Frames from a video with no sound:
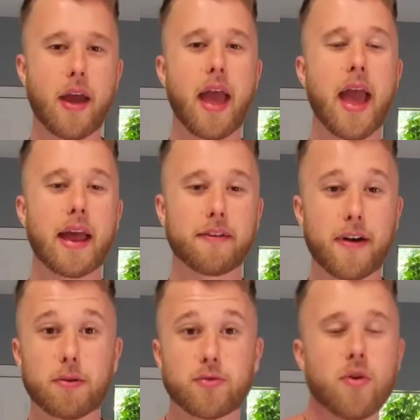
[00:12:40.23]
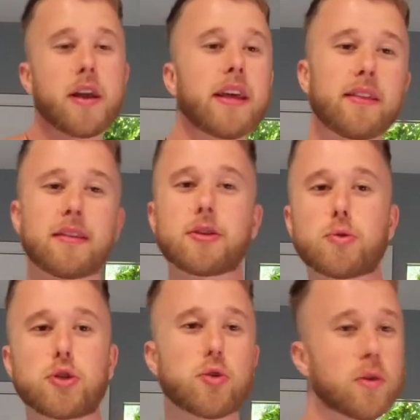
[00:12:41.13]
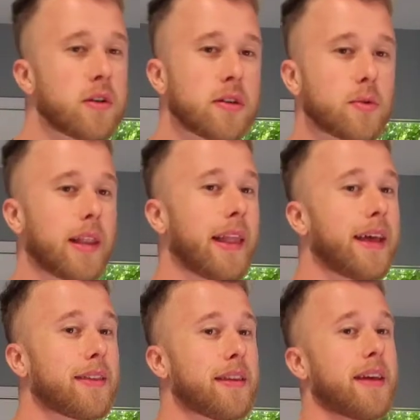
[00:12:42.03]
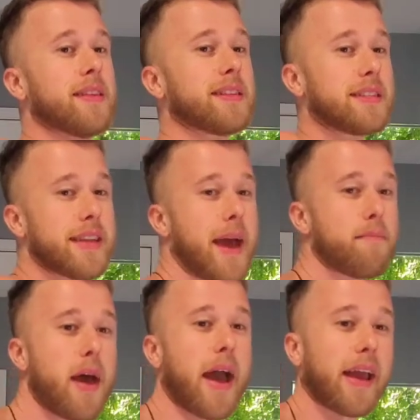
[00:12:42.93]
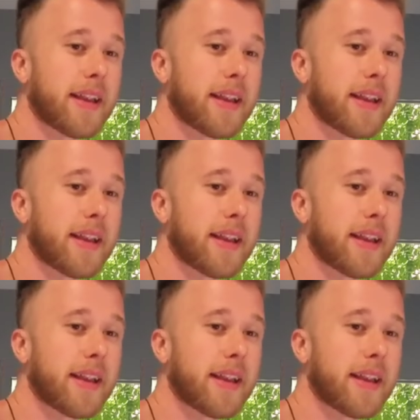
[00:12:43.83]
And if I was running, then this would shorten, this would lengthen, and then snap back.